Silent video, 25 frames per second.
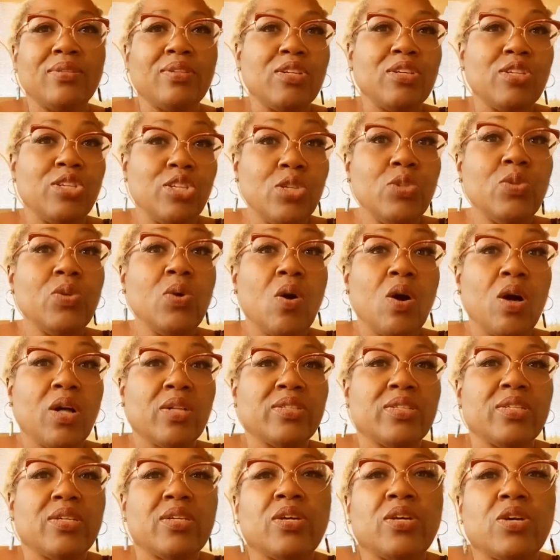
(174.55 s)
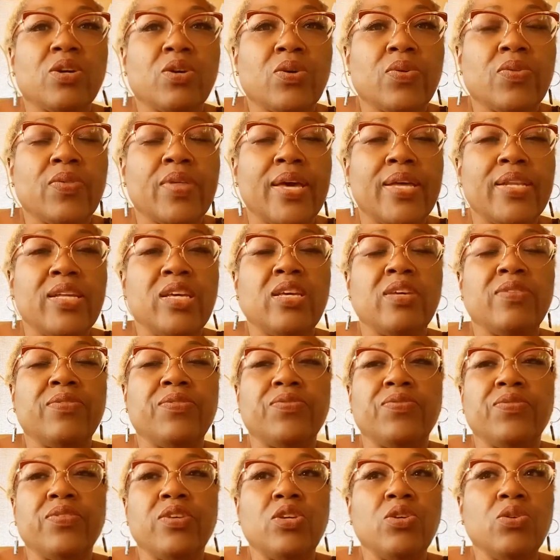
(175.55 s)
you all to know that
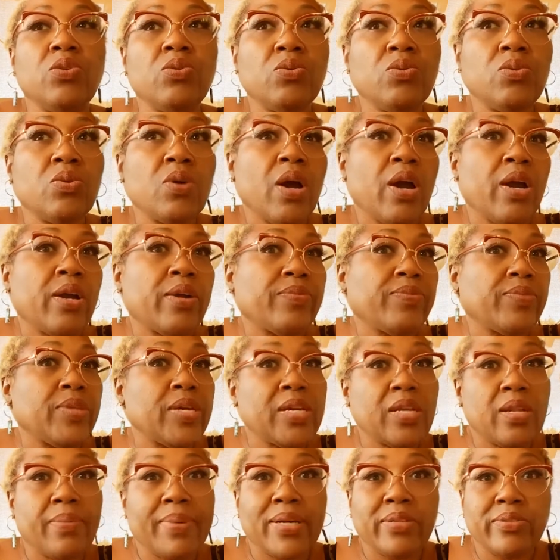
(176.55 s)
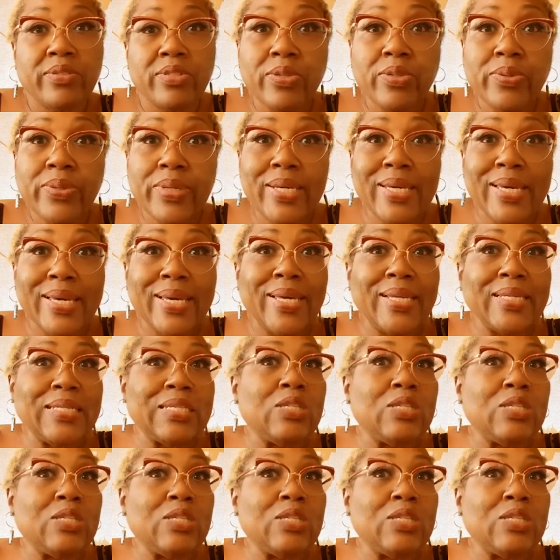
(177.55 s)
if you are thinking about doing it,